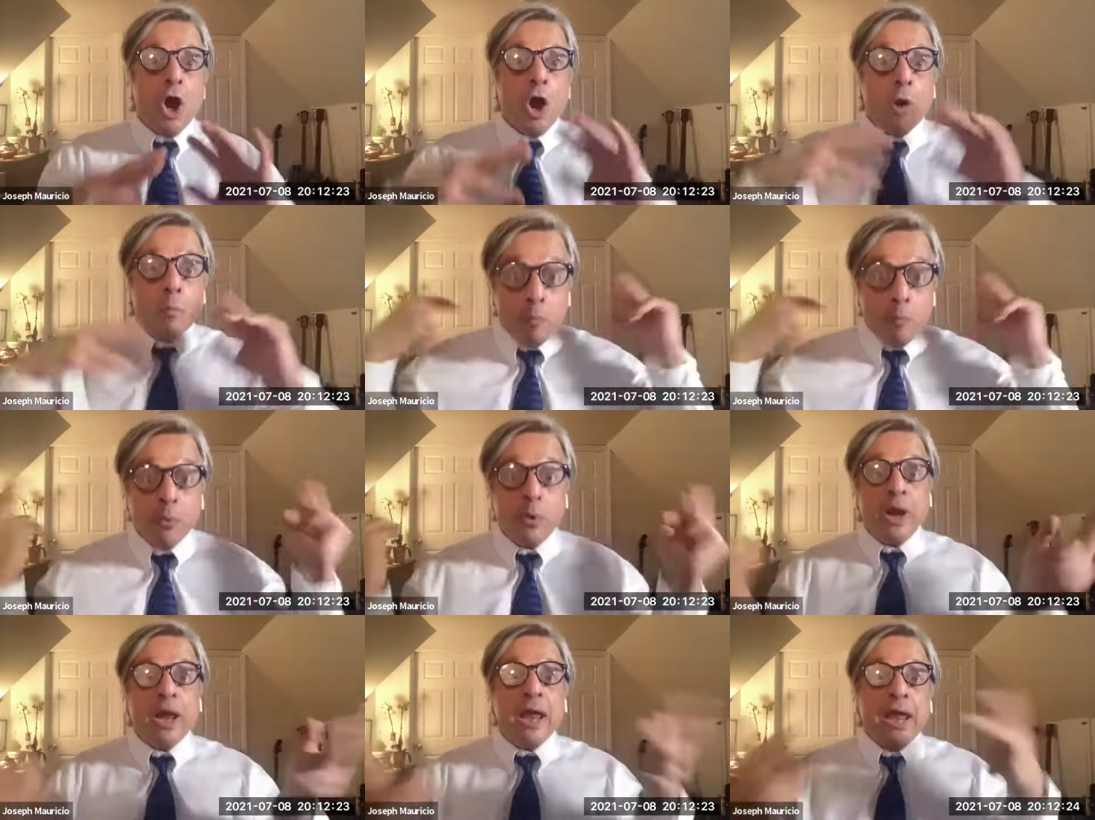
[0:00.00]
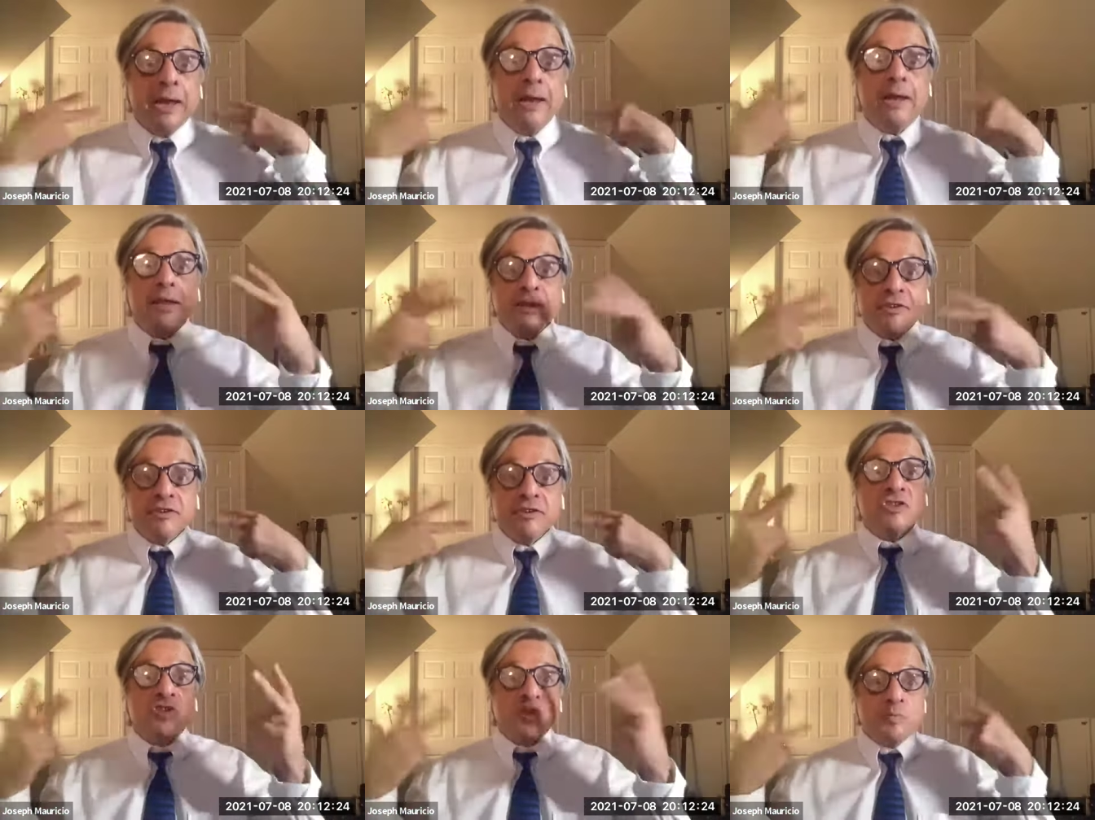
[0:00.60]
Our brain
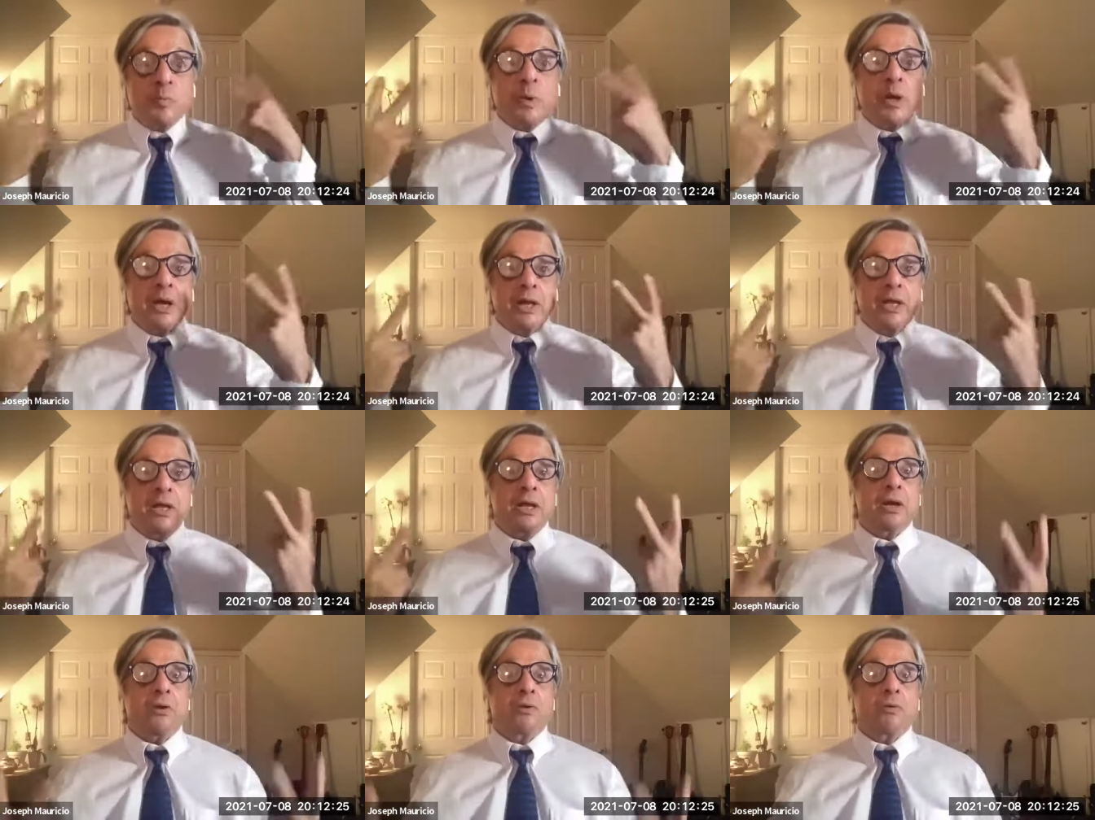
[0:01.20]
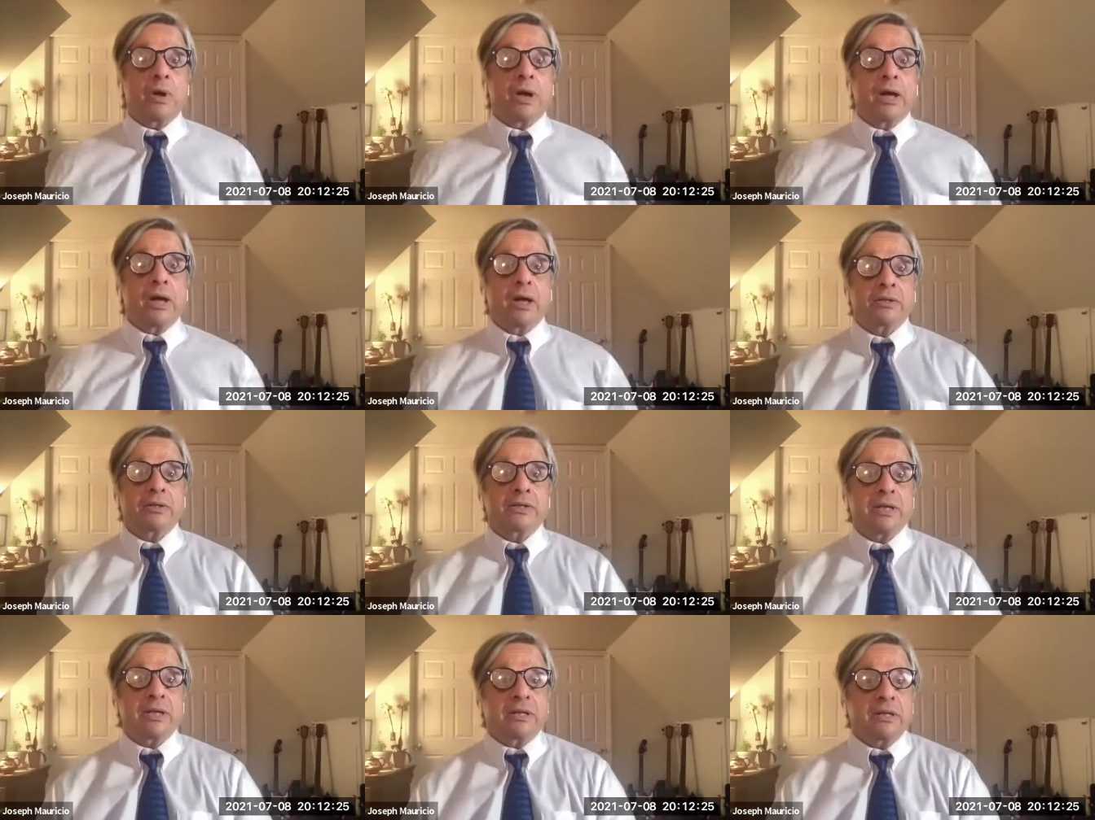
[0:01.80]
is spinning
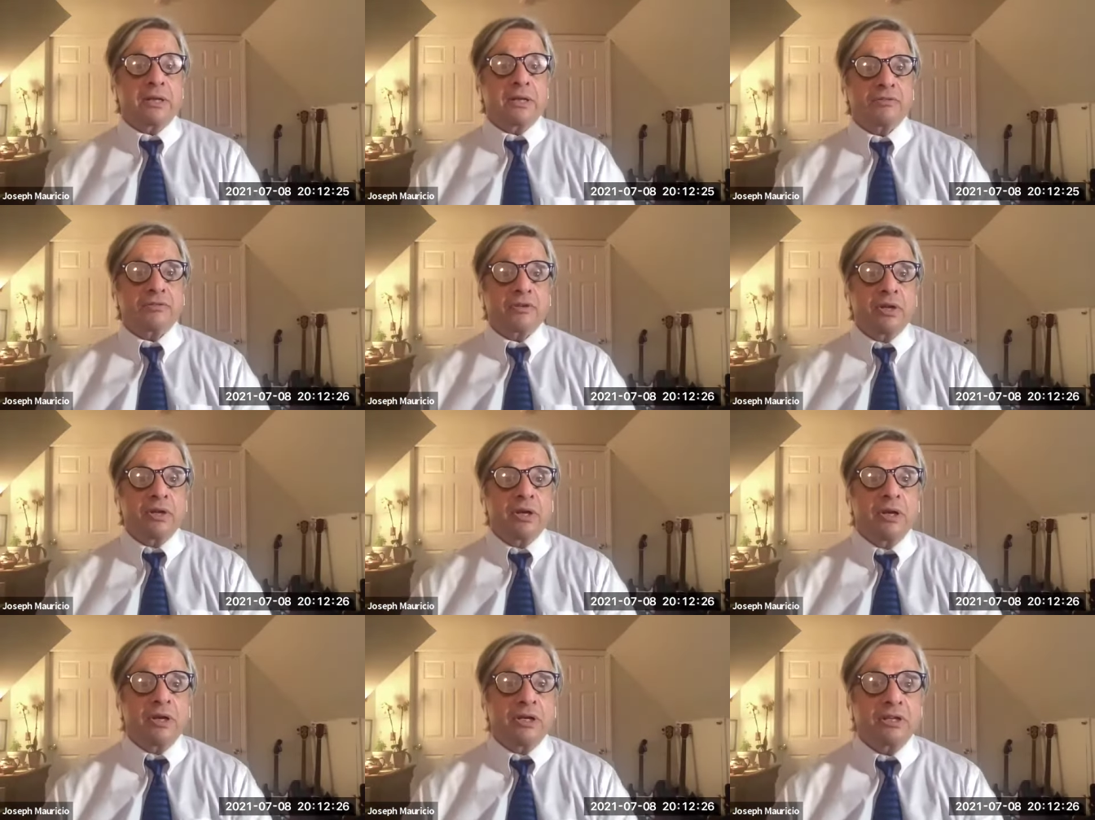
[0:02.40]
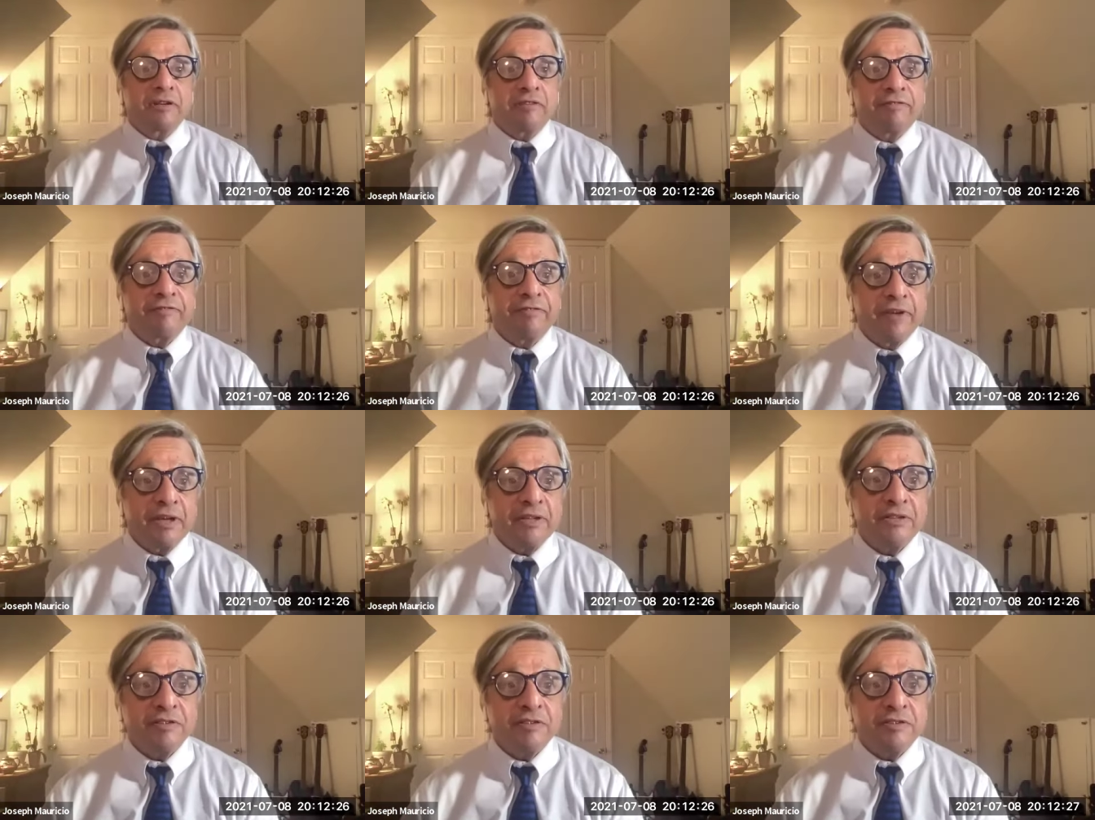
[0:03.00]
around in this
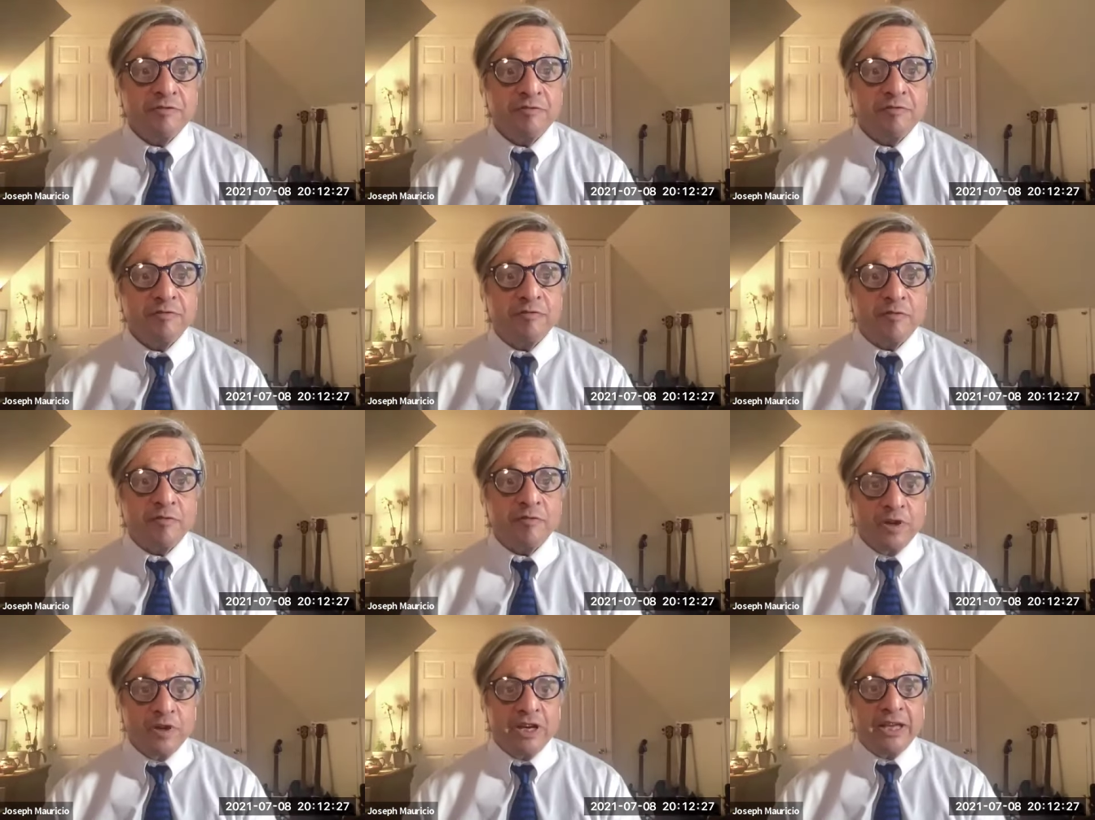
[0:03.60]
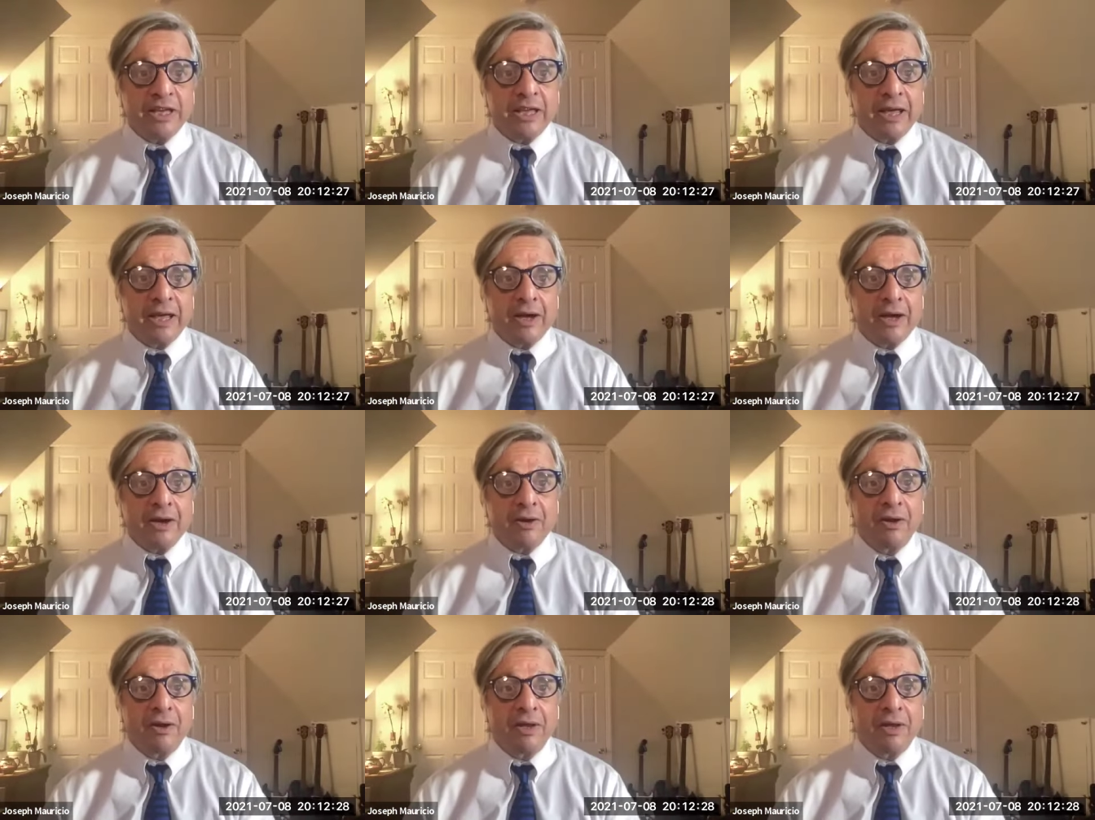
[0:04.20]
defensive freak
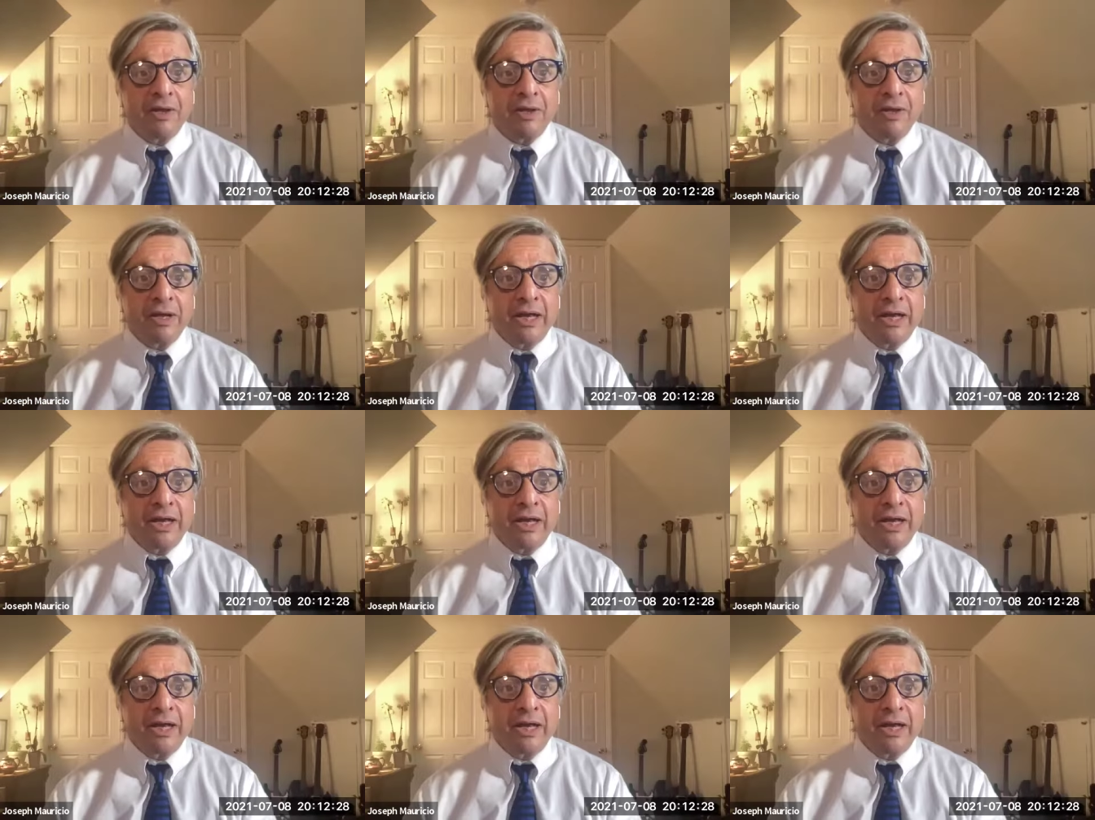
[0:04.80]
out.